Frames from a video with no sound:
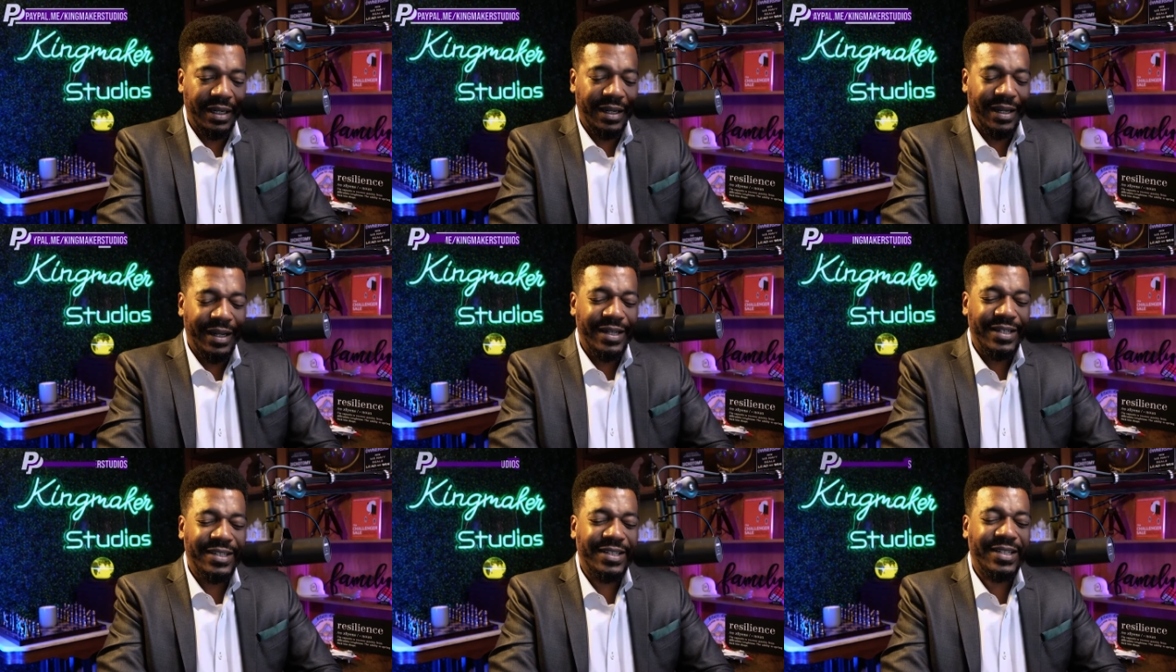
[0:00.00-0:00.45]

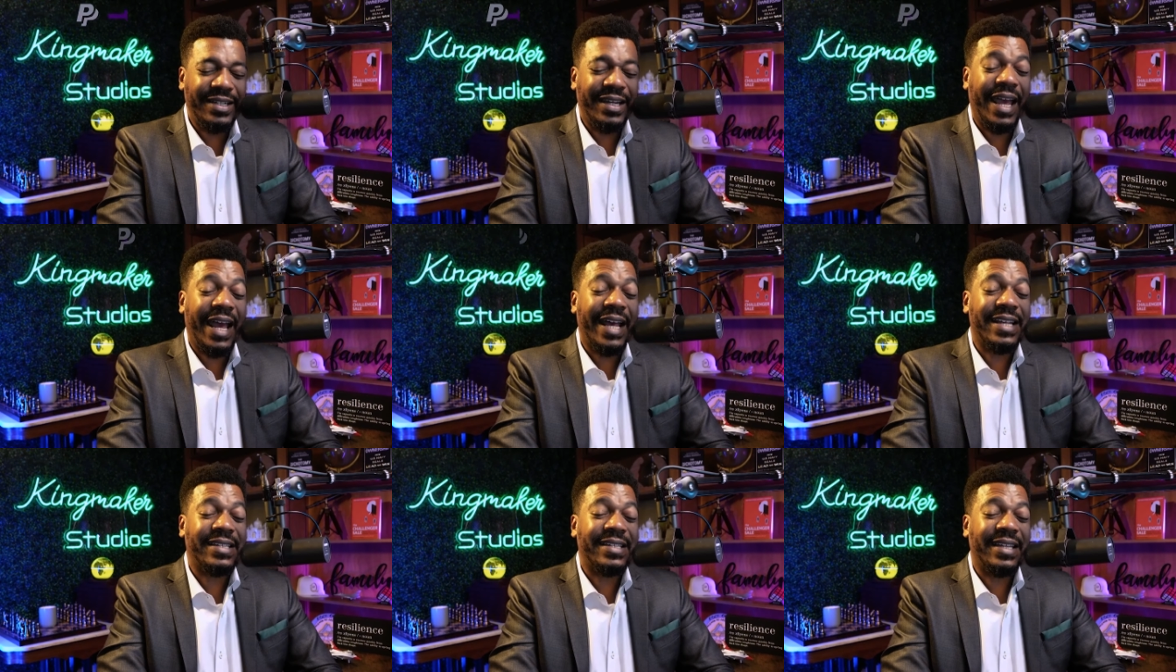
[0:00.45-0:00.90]
She
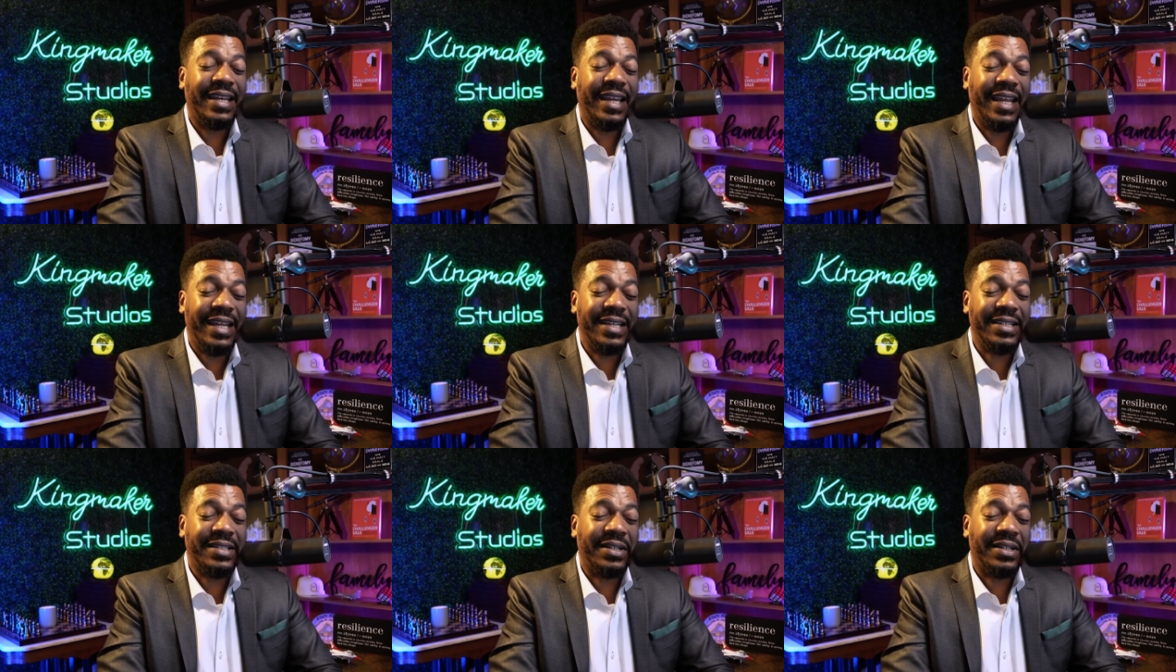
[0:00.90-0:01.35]
has an
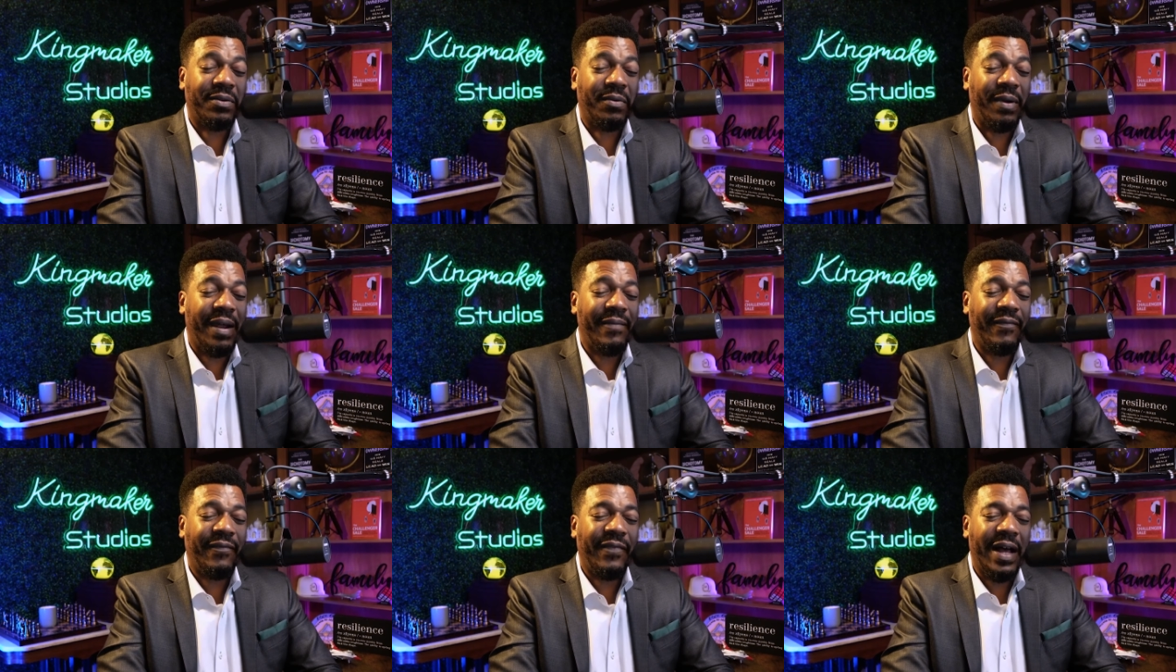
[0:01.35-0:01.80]

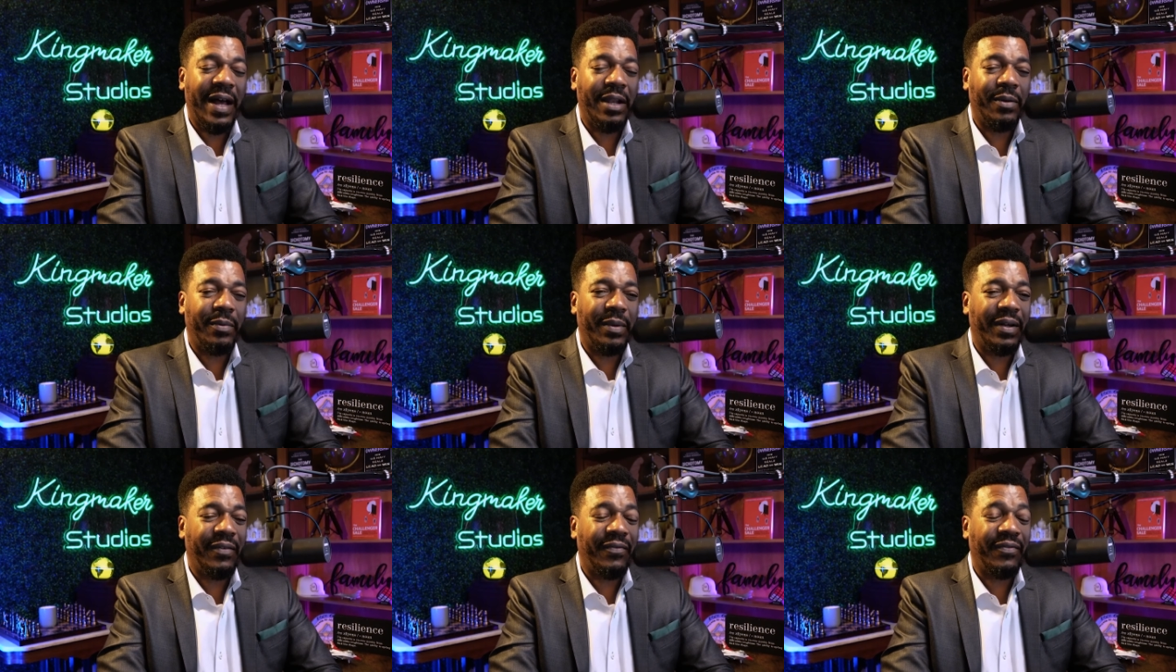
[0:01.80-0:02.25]
Instagram
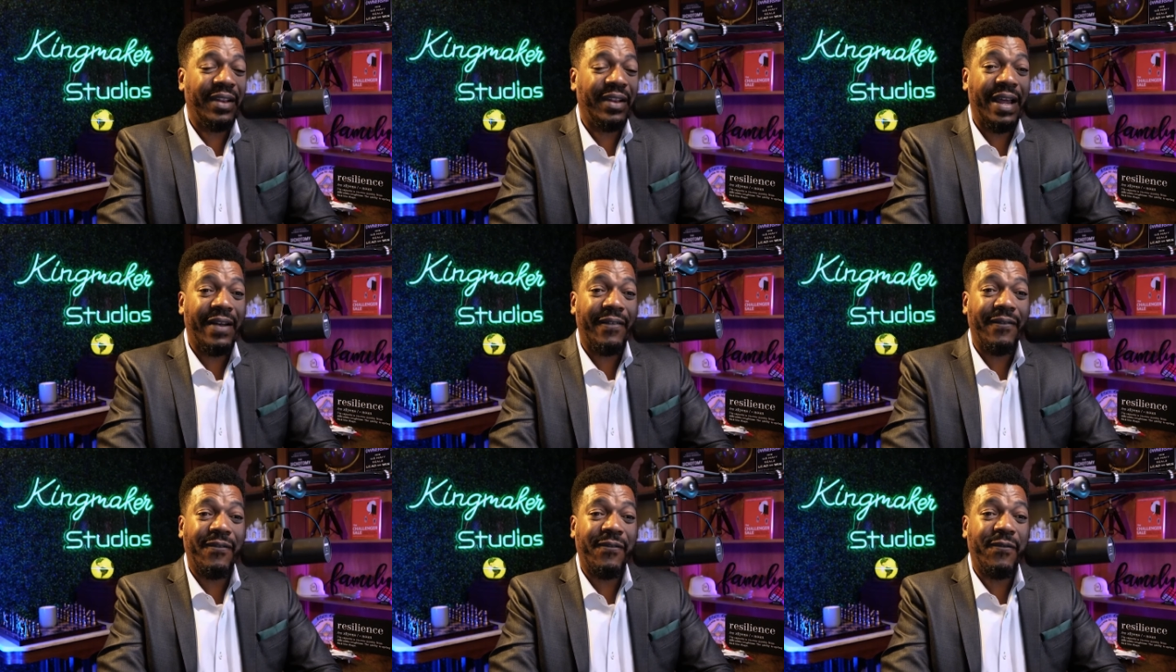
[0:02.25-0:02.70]
following of
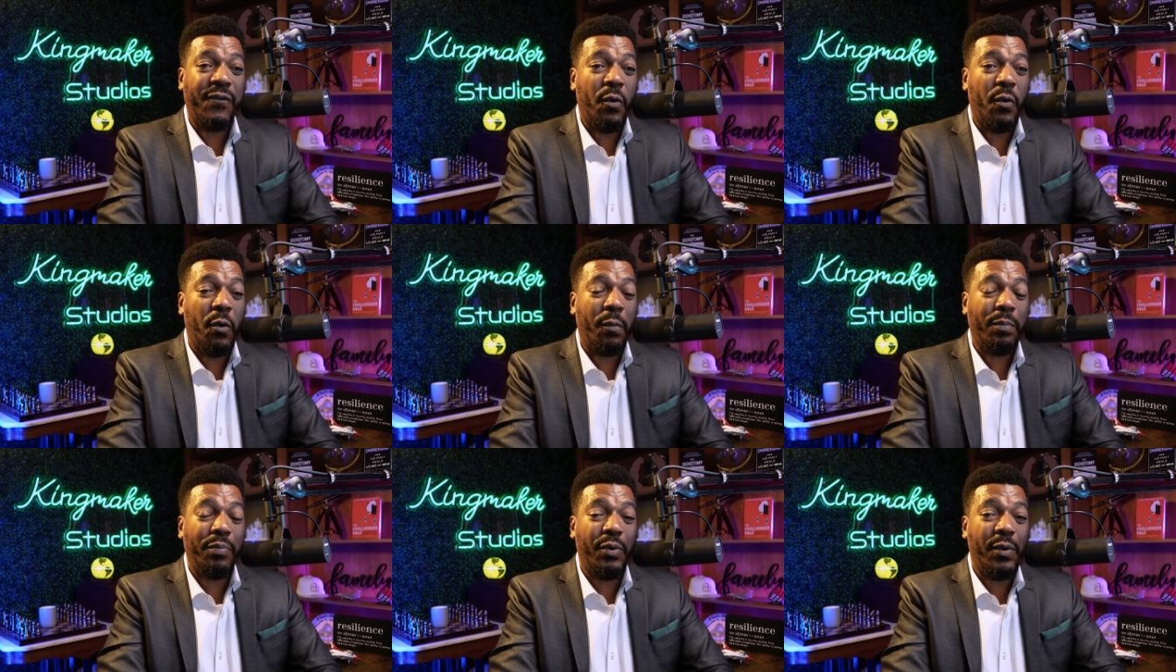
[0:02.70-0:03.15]
like
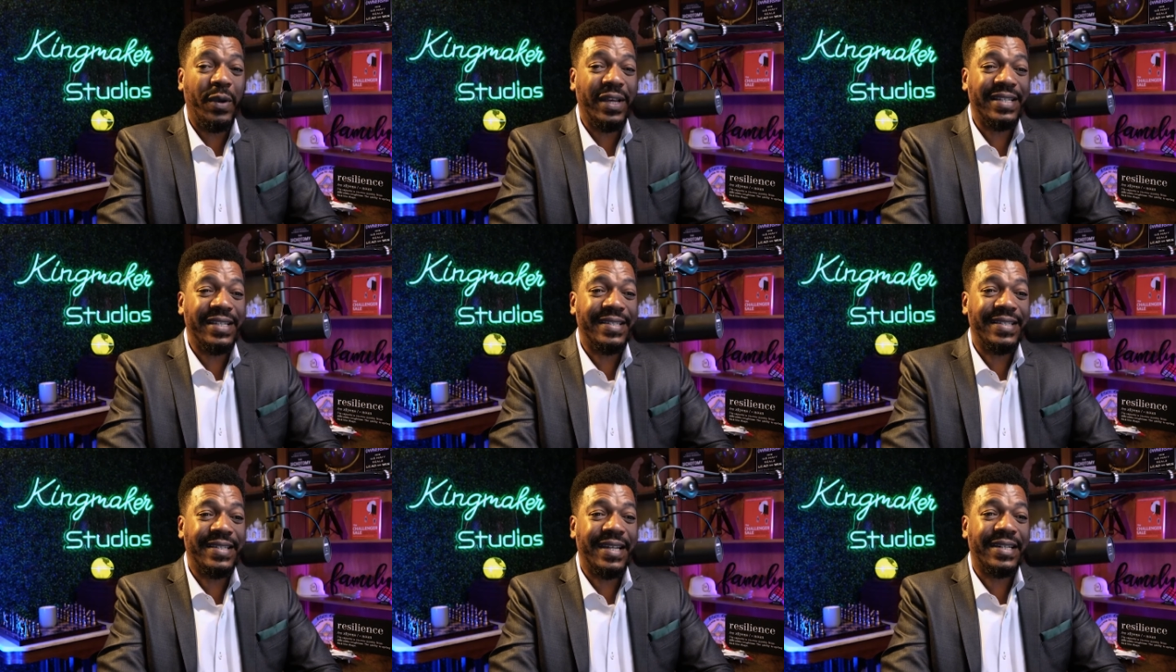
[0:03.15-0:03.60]
four
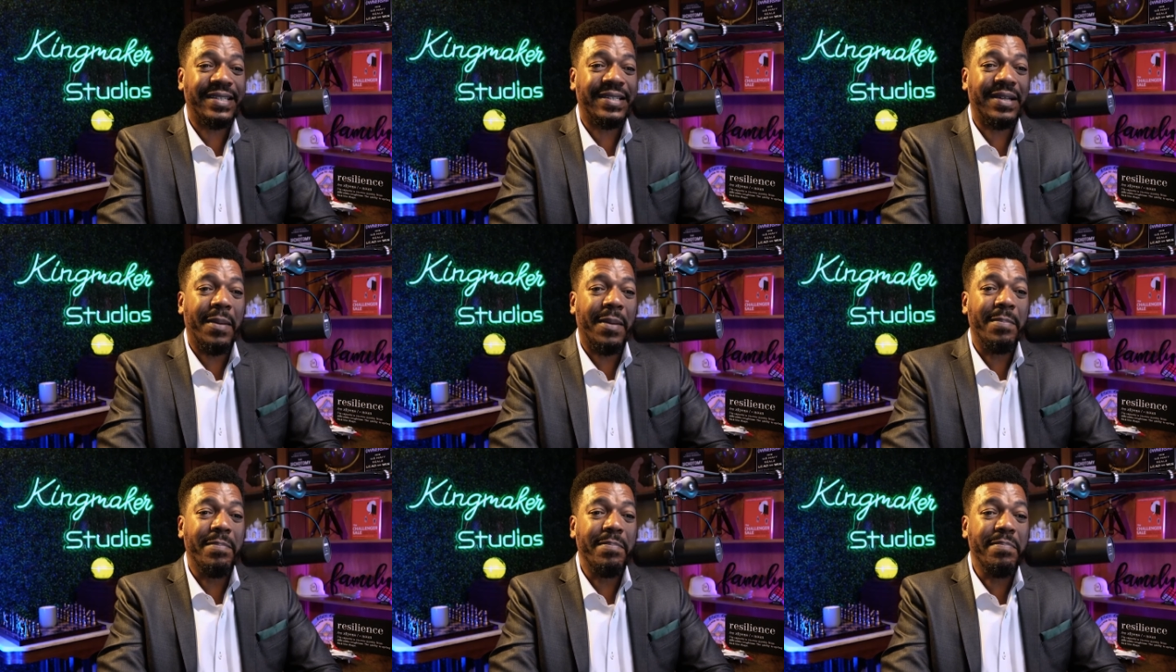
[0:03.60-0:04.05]
point six
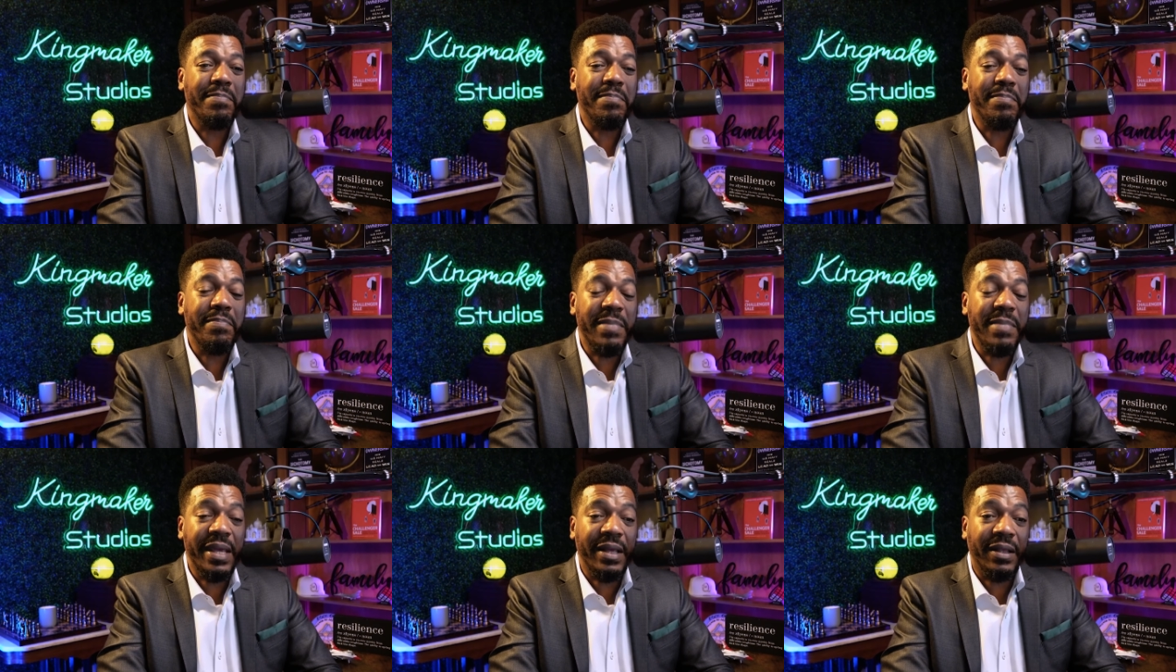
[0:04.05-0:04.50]

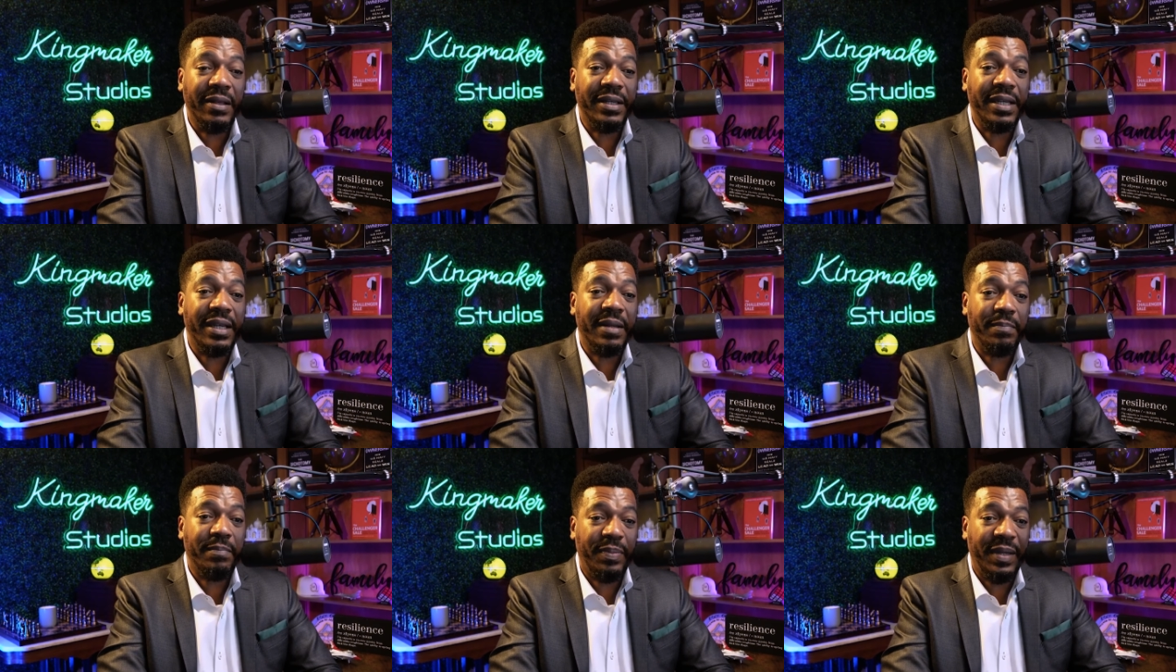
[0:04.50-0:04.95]

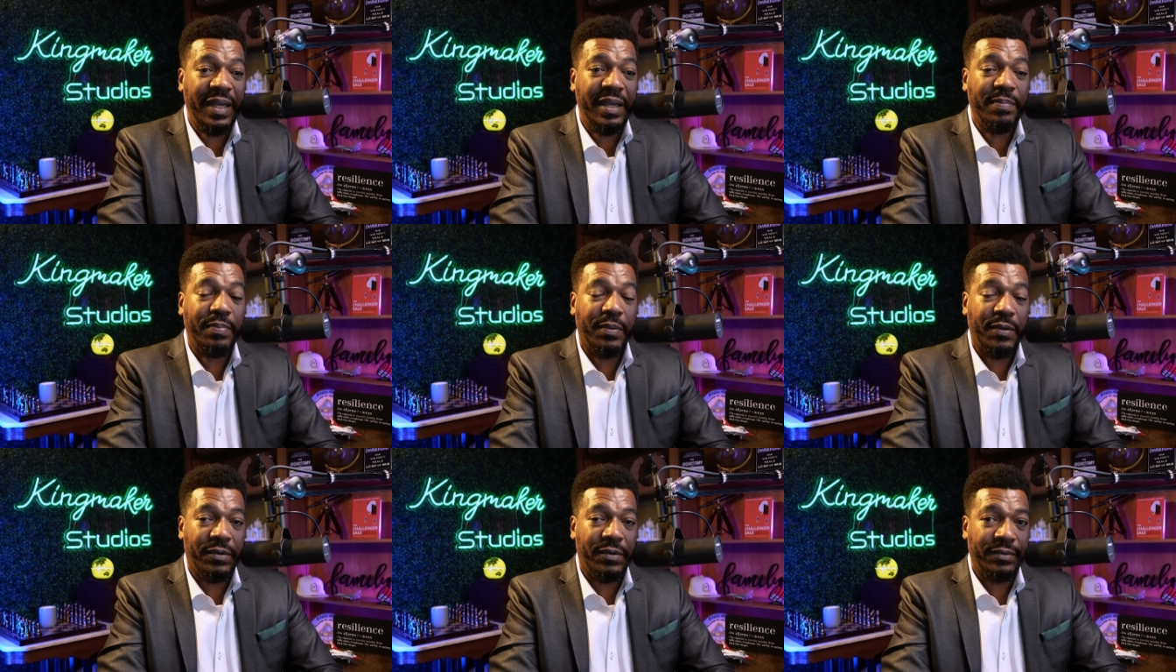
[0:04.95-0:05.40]
million
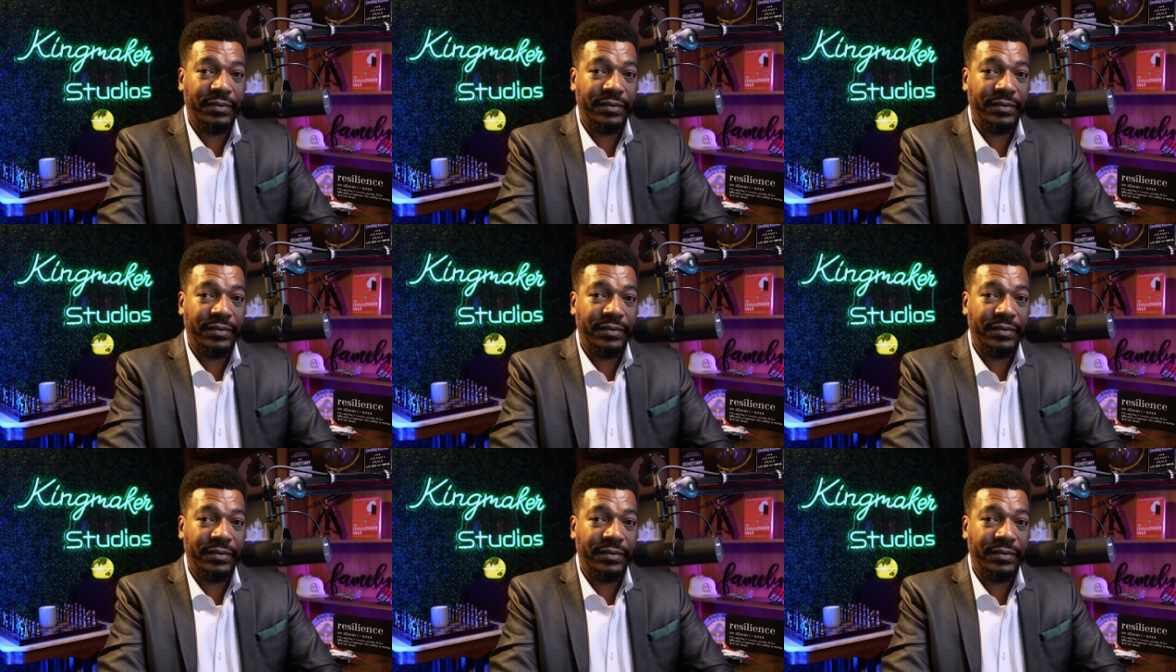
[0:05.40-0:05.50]
people.